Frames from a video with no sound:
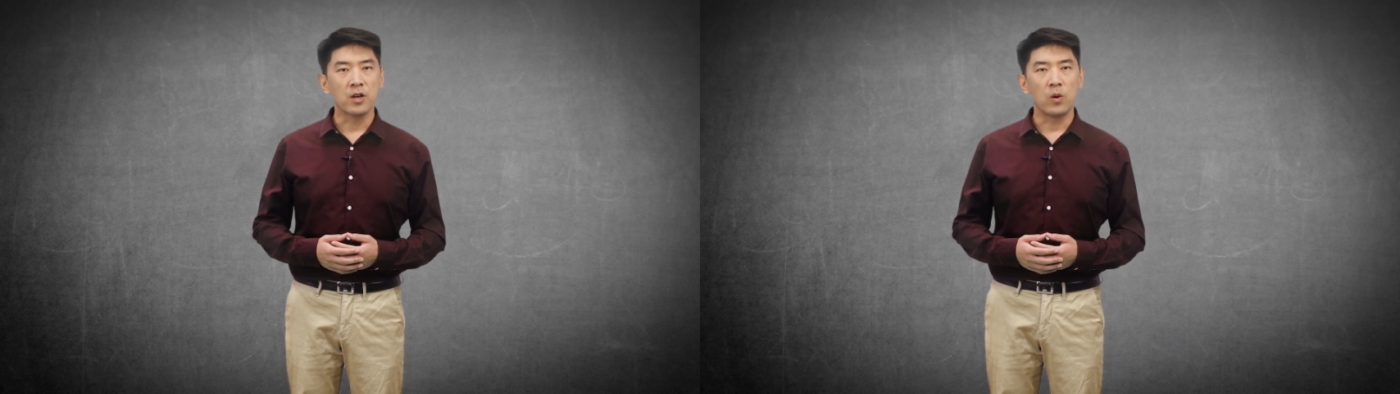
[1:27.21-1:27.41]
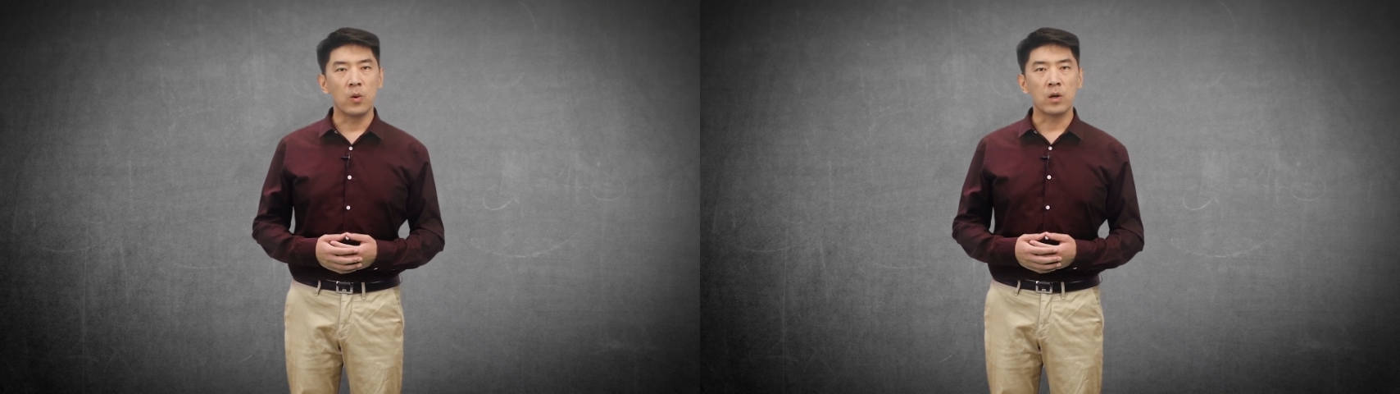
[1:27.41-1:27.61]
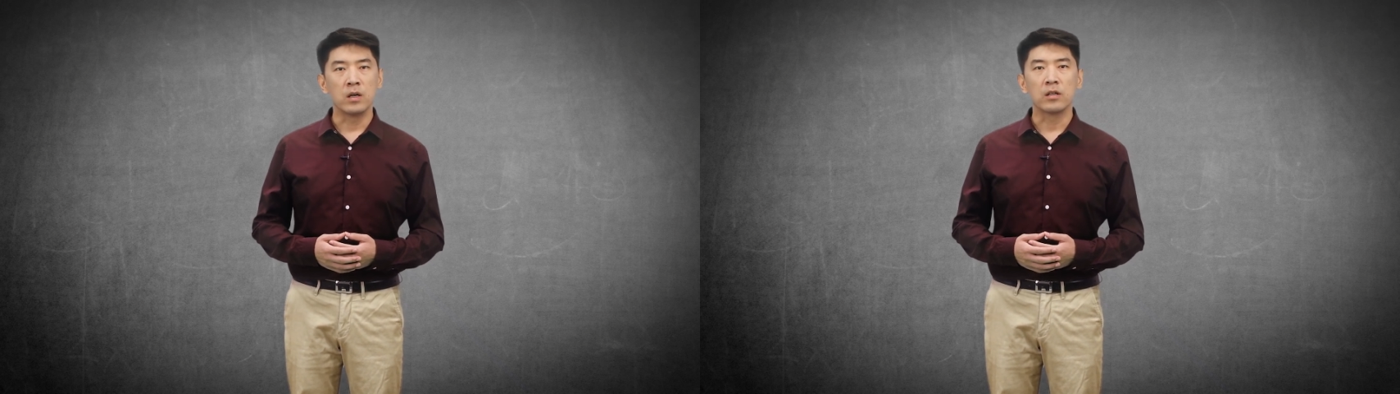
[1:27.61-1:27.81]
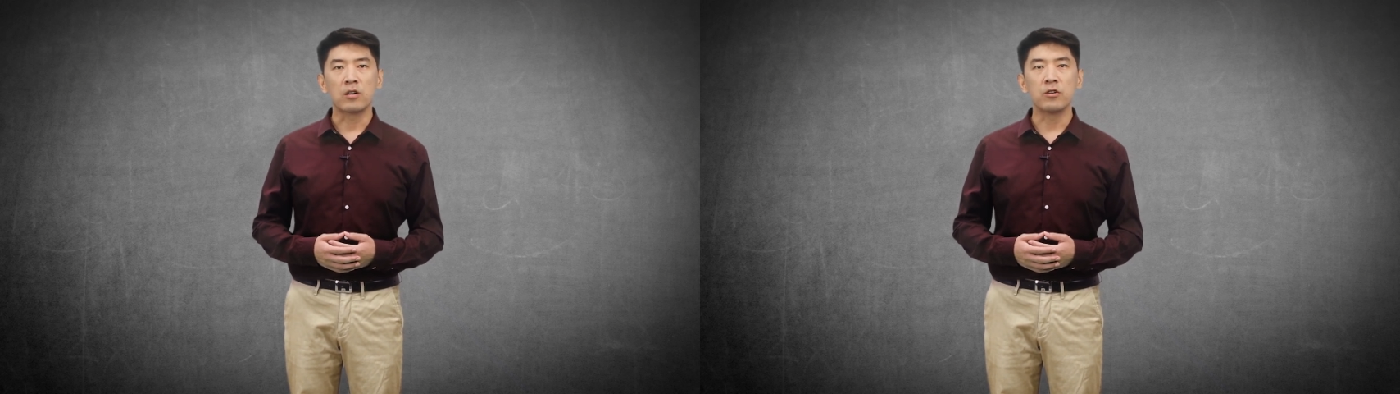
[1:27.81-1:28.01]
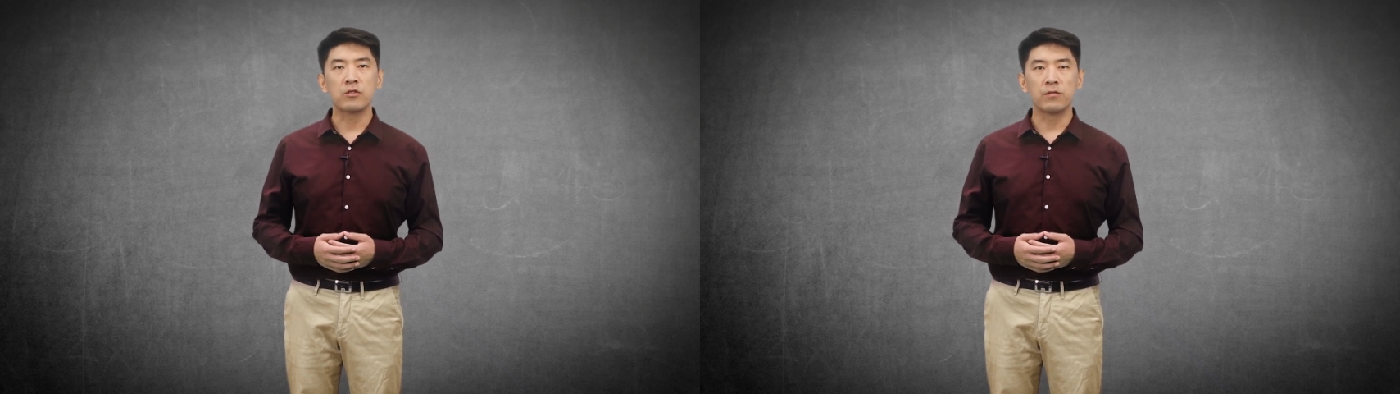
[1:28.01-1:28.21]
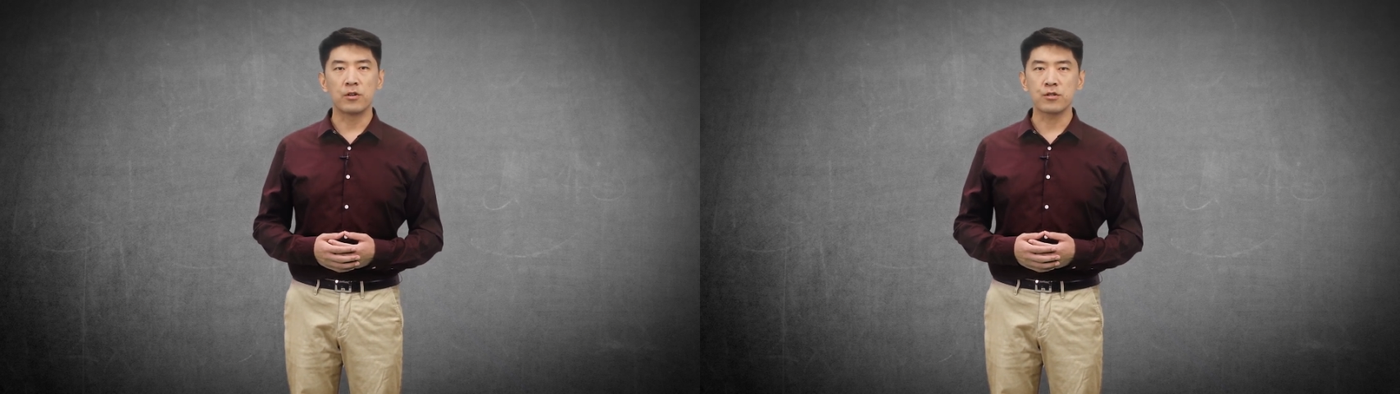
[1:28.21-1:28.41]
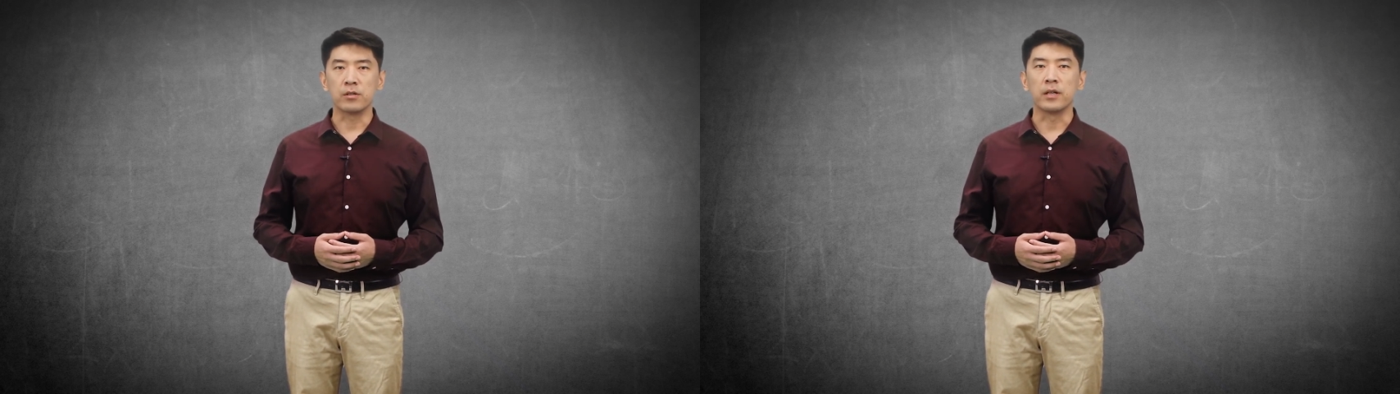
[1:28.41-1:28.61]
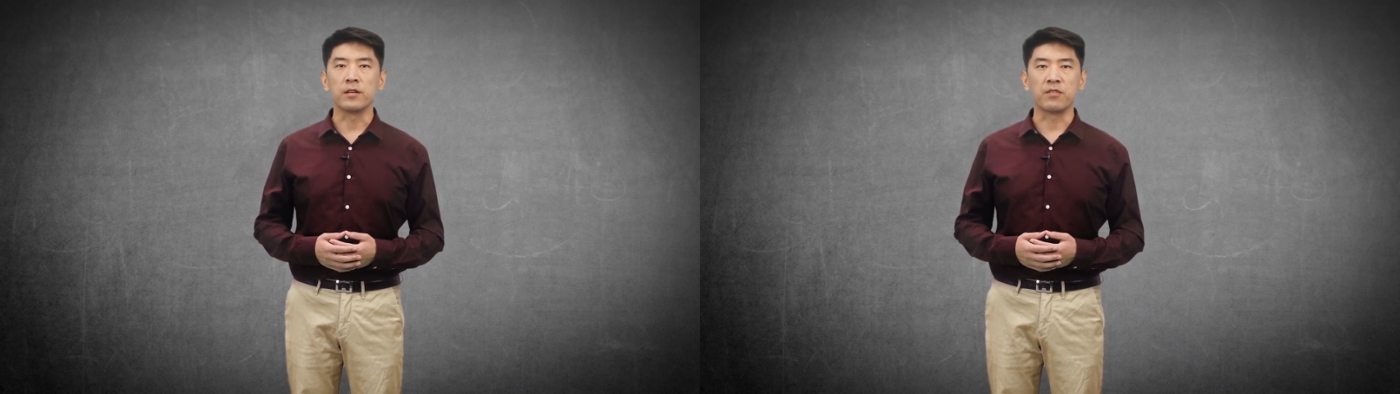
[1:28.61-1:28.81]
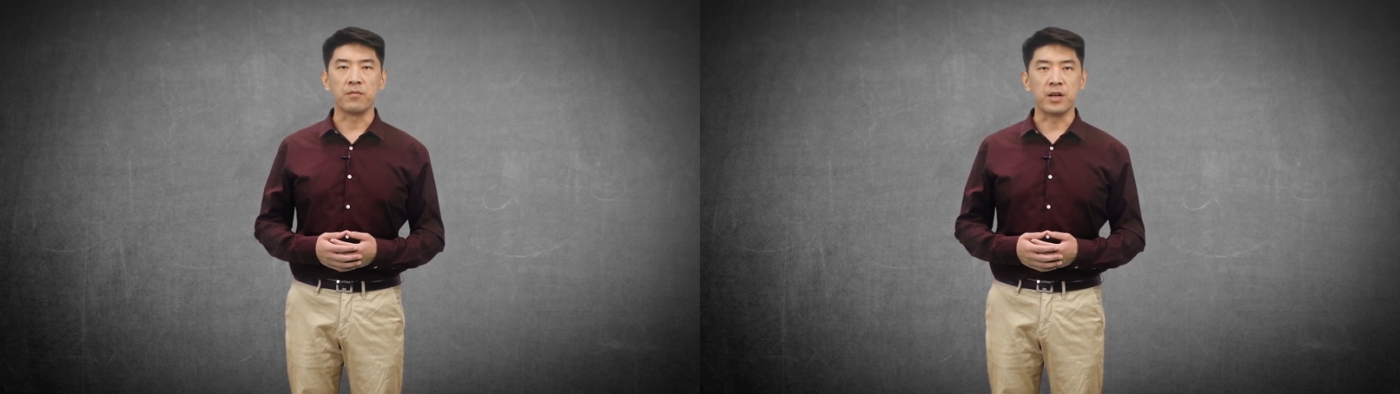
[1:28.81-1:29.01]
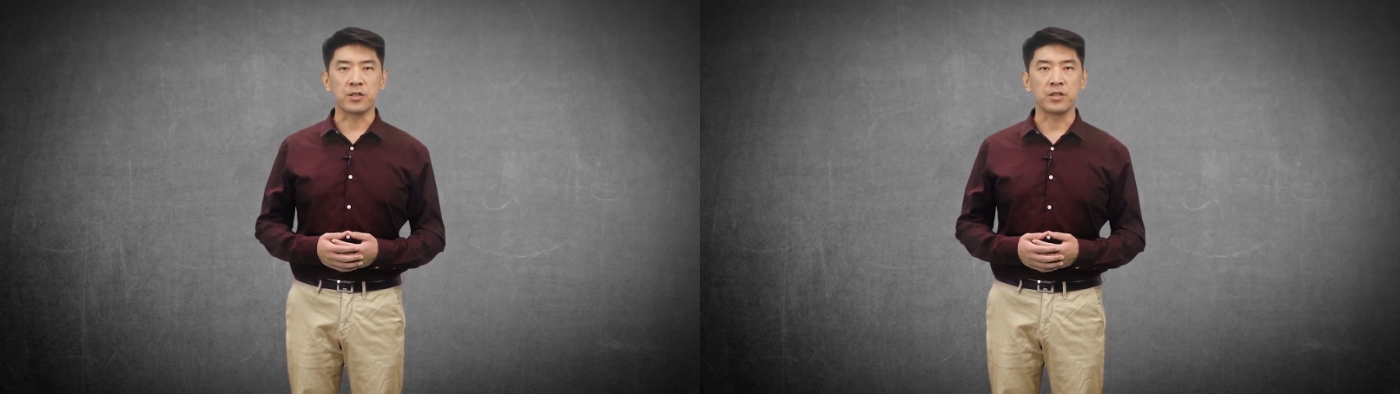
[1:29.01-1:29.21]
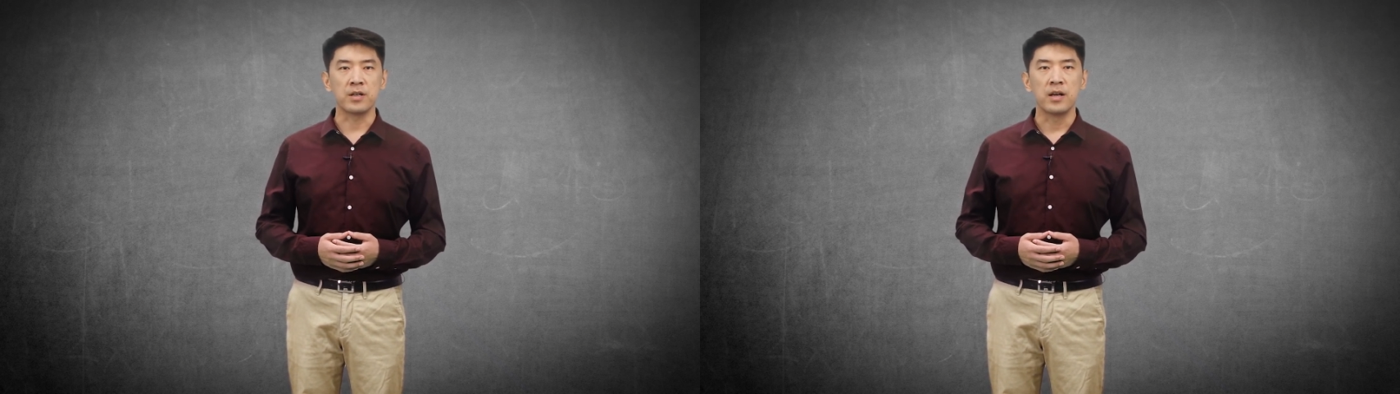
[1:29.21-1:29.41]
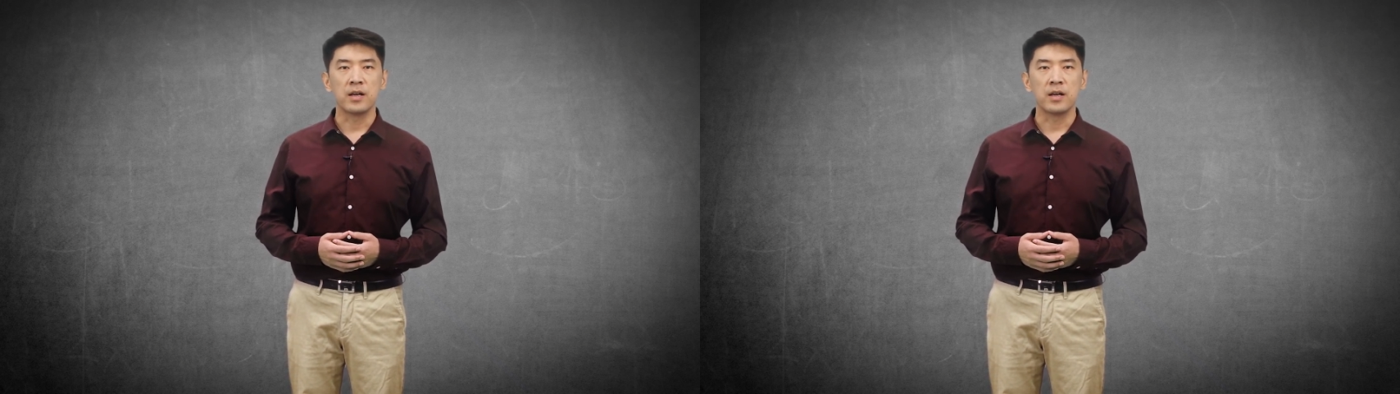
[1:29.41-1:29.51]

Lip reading: or controversial information